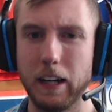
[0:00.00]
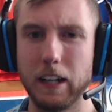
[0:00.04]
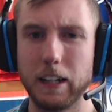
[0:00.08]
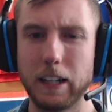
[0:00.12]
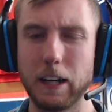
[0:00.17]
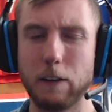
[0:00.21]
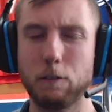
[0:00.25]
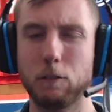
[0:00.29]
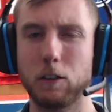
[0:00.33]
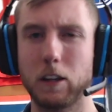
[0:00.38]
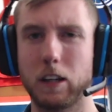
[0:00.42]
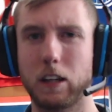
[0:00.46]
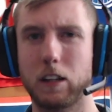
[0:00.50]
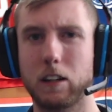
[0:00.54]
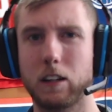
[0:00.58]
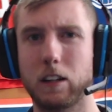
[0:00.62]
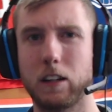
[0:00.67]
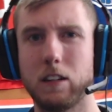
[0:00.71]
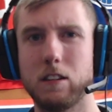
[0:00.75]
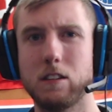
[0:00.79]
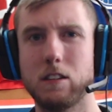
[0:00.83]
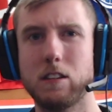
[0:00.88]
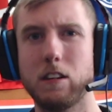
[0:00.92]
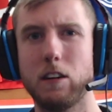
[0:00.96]
Definitely
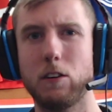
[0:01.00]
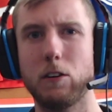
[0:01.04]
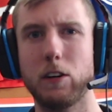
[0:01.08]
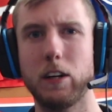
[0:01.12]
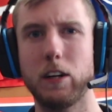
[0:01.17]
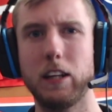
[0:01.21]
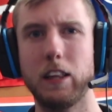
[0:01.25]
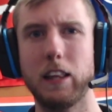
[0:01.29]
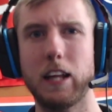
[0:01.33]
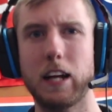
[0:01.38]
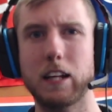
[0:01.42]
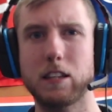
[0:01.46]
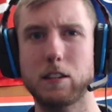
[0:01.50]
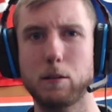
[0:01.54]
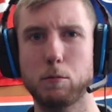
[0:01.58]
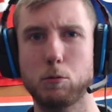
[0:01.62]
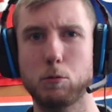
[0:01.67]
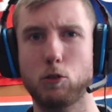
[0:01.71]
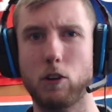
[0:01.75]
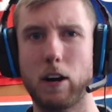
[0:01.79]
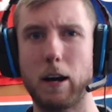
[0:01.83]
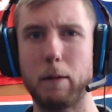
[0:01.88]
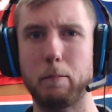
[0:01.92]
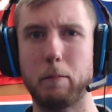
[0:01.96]
consider hitting that
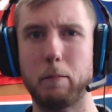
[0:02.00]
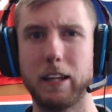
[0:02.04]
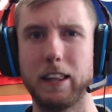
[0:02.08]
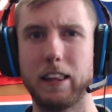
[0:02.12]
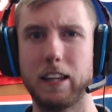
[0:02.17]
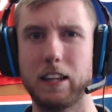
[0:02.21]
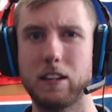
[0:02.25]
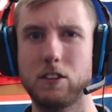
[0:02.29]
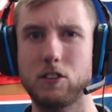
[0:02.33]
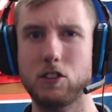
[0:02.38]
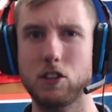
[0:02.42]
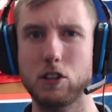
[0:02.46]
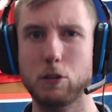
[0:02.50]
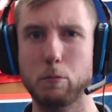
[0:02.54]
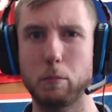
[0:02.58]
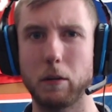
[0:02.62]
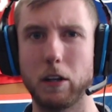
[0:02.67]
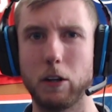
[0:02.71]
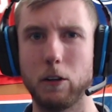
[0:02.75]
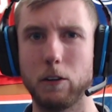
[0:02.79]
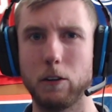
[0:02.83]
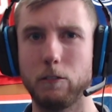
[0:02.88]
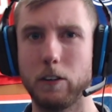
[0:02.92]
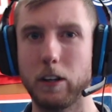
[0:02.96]
subscribe button that's just
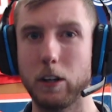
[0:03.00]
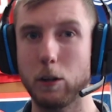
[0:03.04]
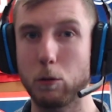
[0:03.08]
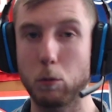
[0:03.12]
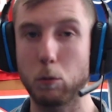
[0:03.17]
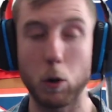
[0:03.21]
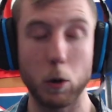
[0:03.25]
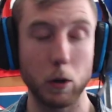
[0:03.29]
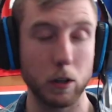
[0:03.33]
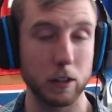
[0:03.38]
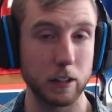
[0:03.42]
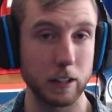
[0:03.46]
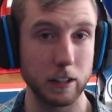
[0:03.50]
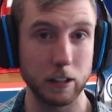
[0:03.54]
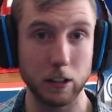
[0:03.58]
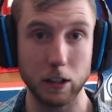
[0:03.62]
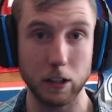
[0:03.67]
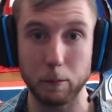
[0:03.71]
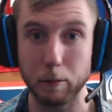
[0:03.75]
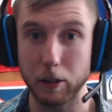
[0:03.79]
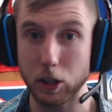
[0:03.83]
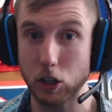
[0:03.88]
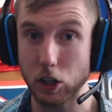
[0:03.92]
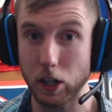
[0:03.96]
below the video or clicking
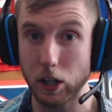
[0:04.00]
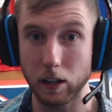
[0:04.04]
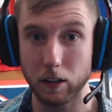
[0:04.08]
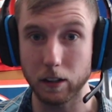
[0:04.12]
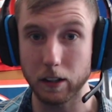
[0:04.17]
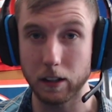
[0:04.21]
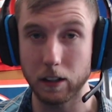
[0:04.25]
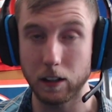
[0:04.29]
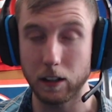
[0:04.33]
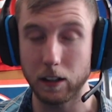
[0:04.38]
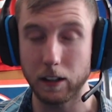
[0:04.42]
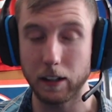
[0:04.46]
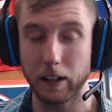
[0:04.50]
on my channel and hitting